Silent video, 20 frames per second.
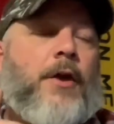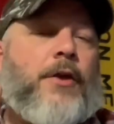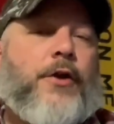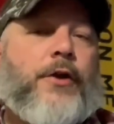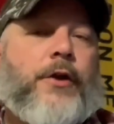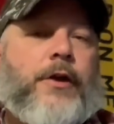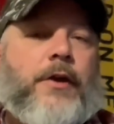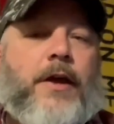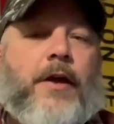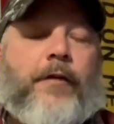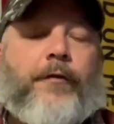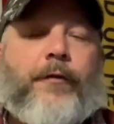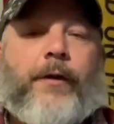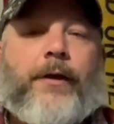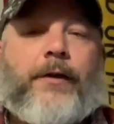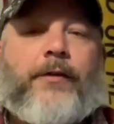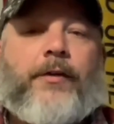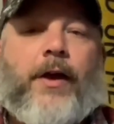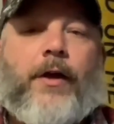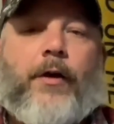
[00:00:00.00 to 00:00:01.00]
You could
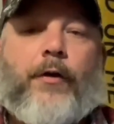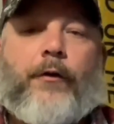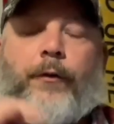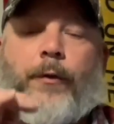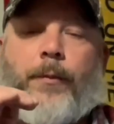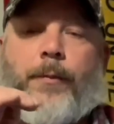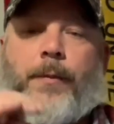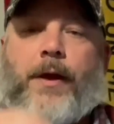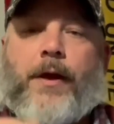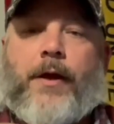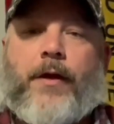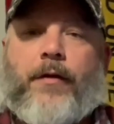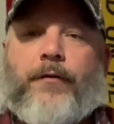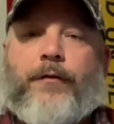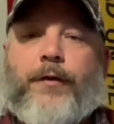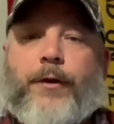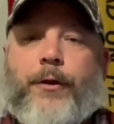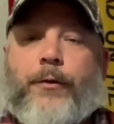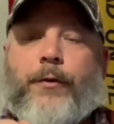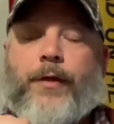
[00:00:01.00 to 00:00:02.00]
definitely tell from the
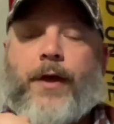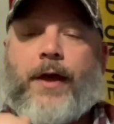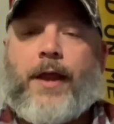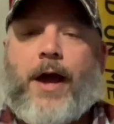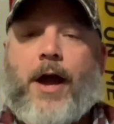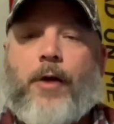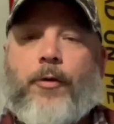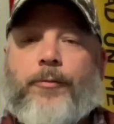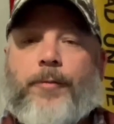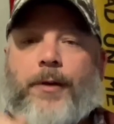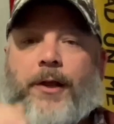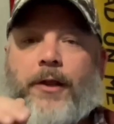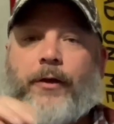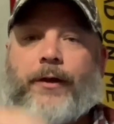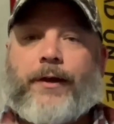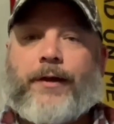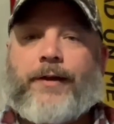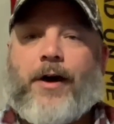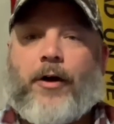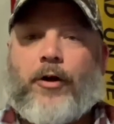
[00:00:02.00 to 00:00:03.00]
view that I would be
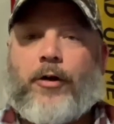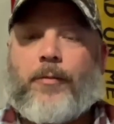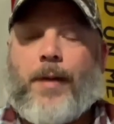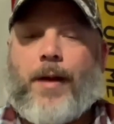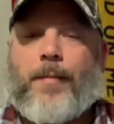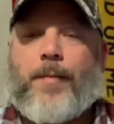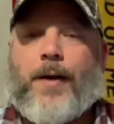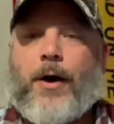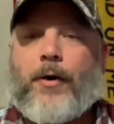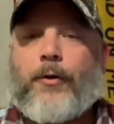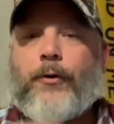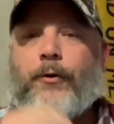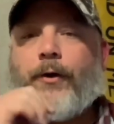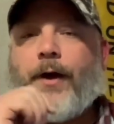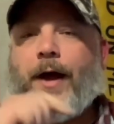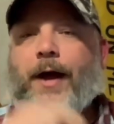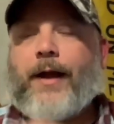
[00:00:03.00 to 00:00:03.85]
looking down to my powder.